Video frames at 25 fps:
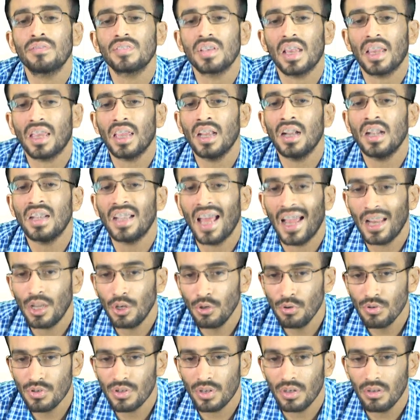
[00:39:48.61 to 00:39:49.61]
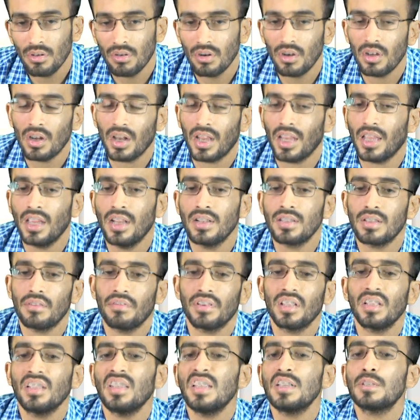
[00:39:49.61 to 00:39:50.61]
checking dilution, or I can say whether these